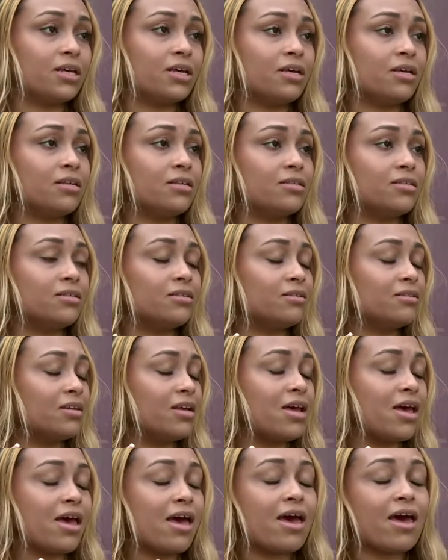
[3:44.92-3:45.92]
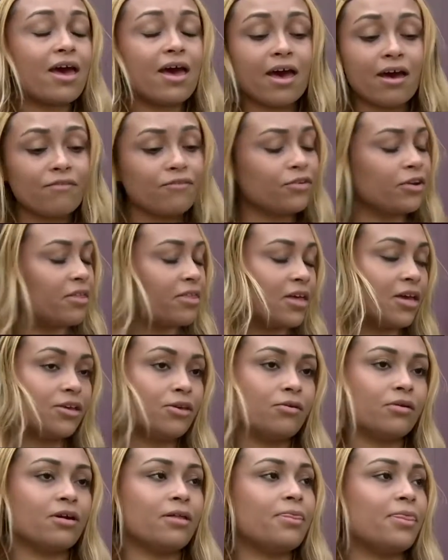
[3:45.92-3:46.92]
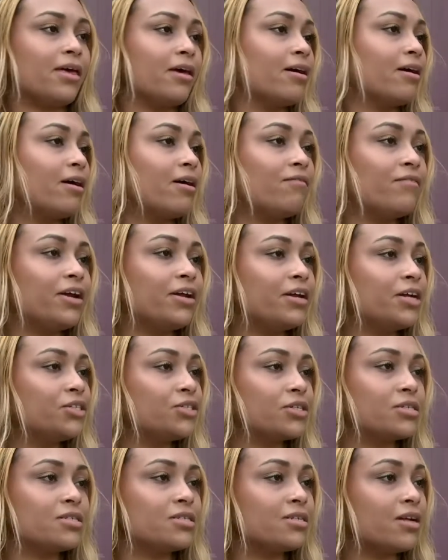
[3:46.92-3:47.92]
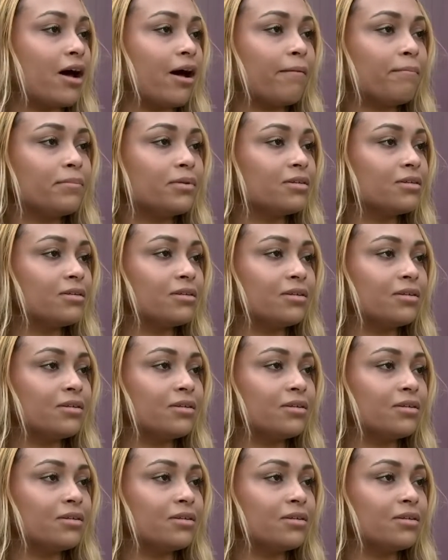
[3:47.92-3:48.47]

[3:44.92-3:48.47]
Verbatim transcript: his everything you could think of, and it just stopped